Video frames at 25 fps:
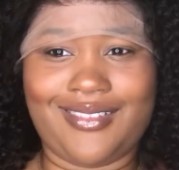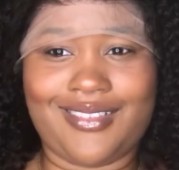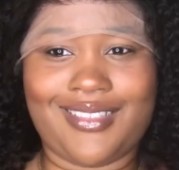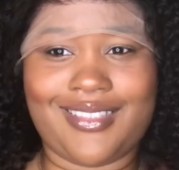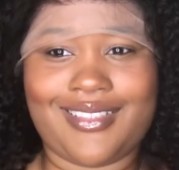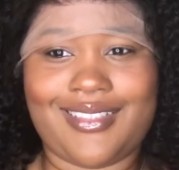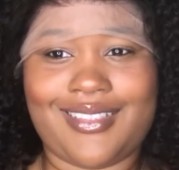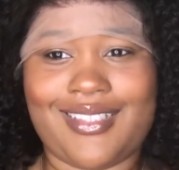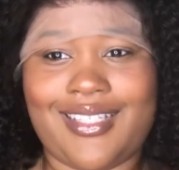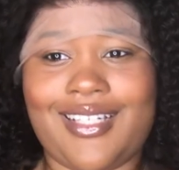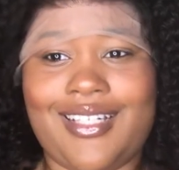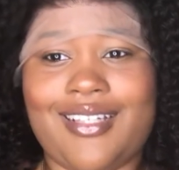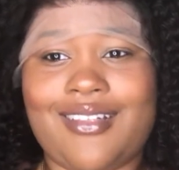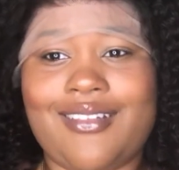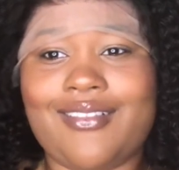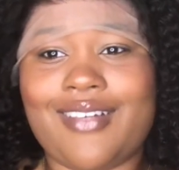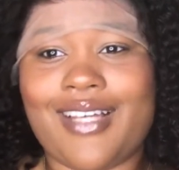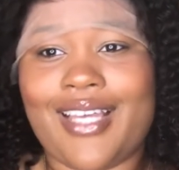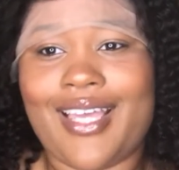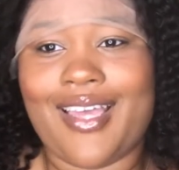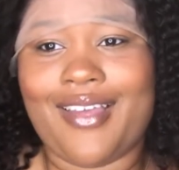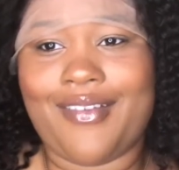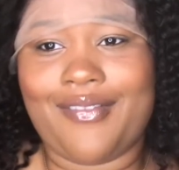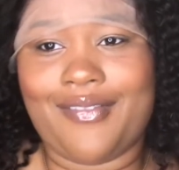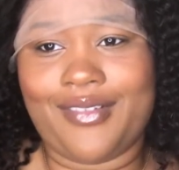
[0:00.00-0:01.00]
because I don't
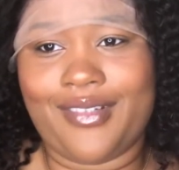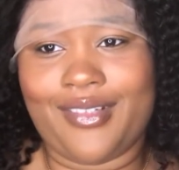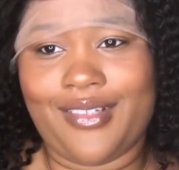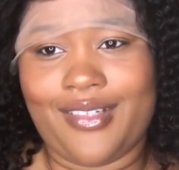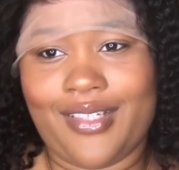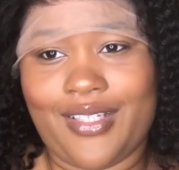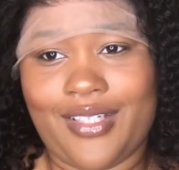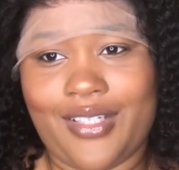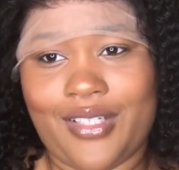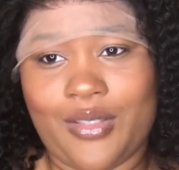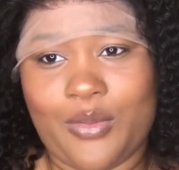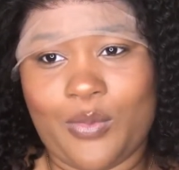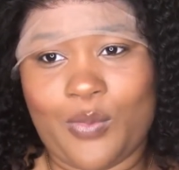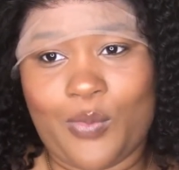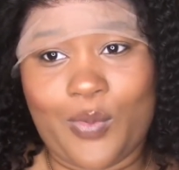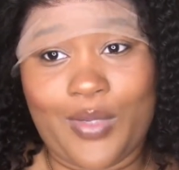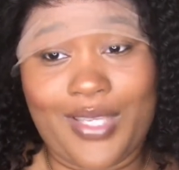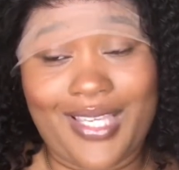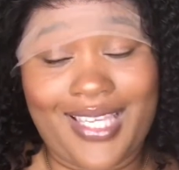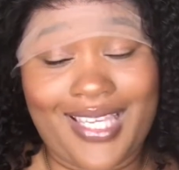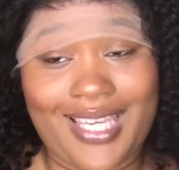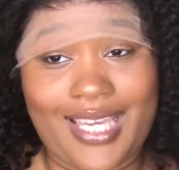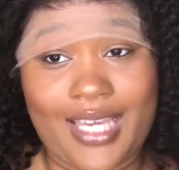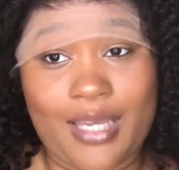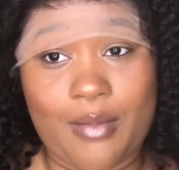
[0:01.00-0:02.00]
have a
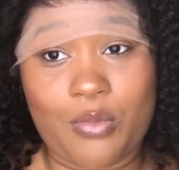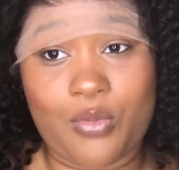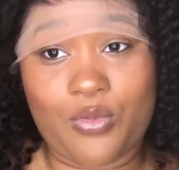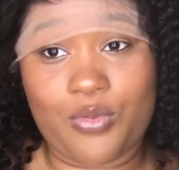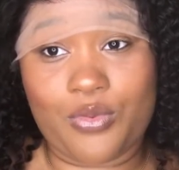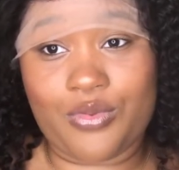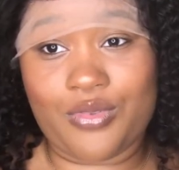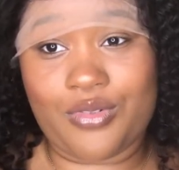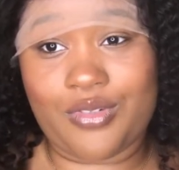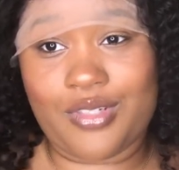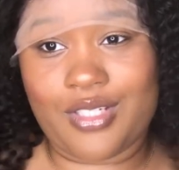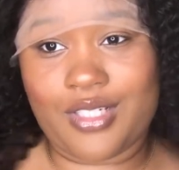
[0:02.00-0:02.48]
wig cap on.